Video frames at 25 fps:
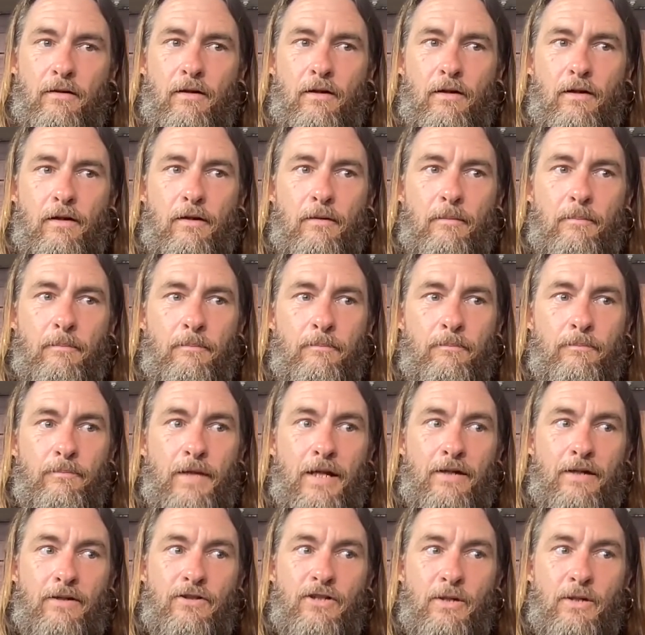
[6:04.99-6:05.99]

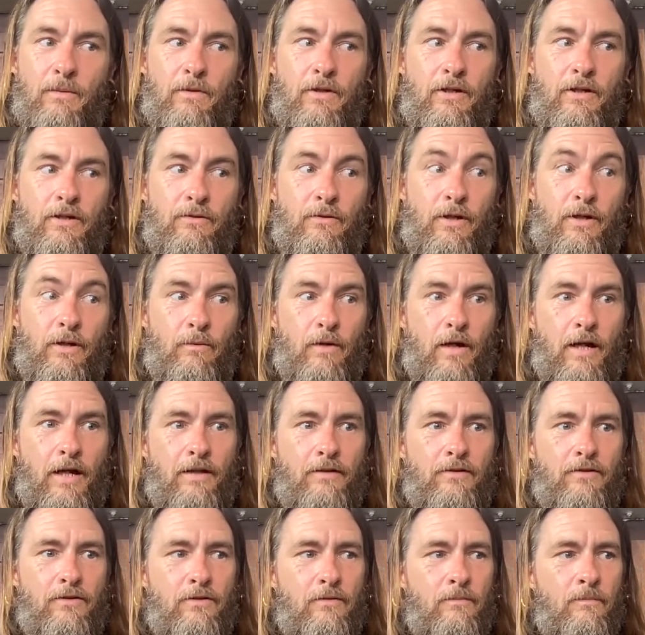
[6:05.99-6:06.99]
and to see what he
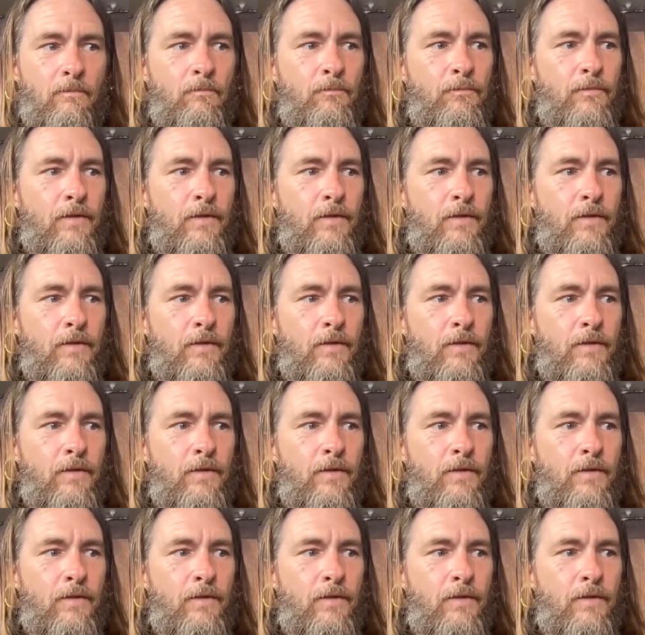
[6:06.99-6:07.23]
writes.